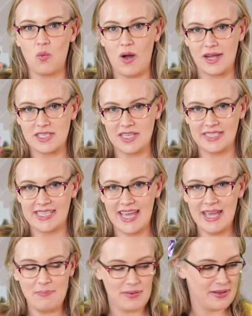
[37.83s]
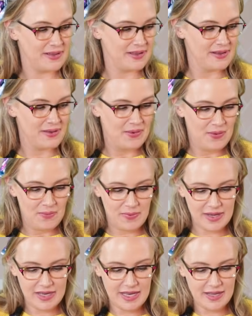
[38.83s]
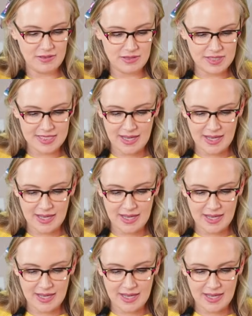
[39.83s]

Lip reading: washi tape. We're going to use